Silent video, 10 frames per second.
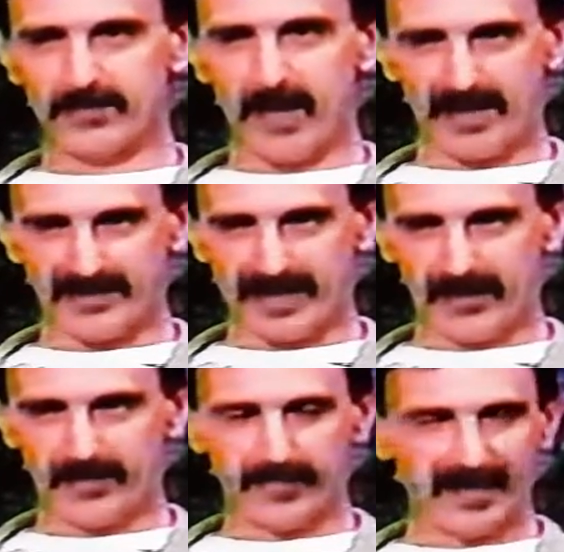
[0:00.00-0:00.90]

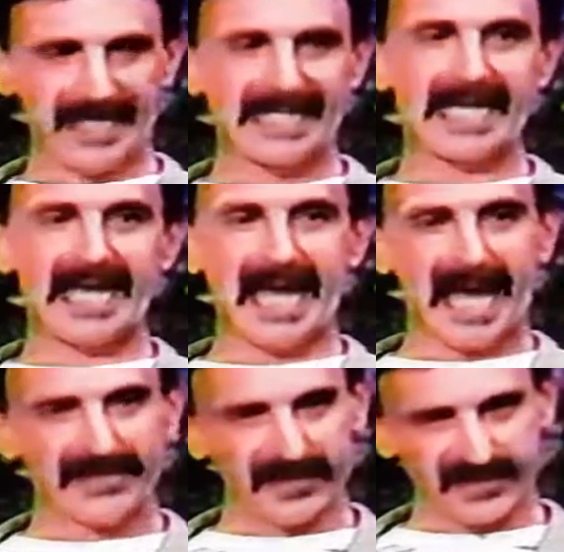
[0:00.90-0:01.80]
Moscow to play
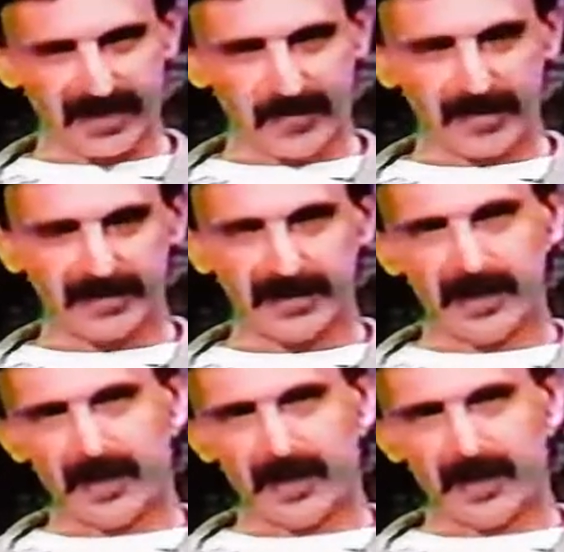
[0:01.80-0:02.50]
at the summit.